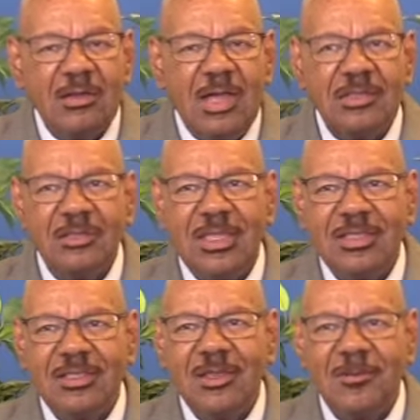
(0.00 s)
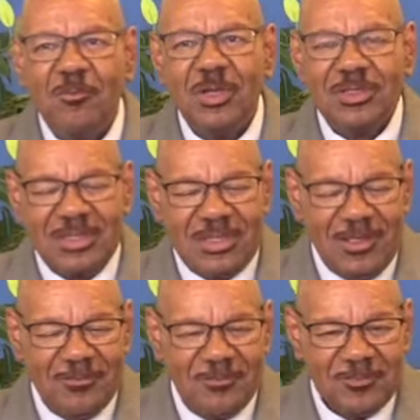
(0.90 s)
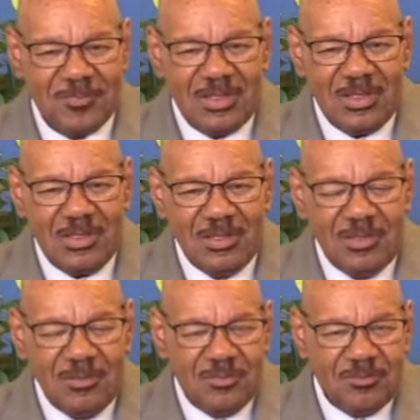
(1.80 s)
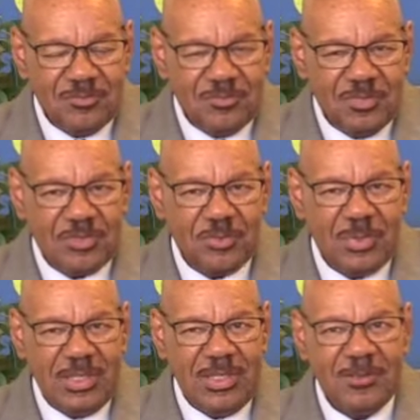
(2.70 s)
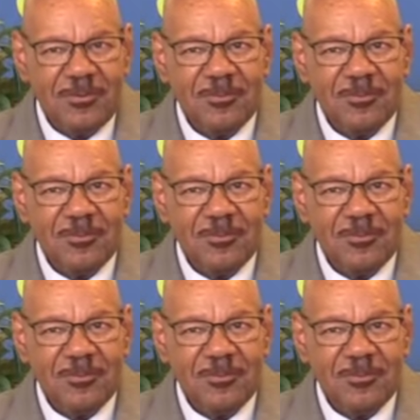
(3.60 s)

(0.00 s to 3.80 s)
I like what the three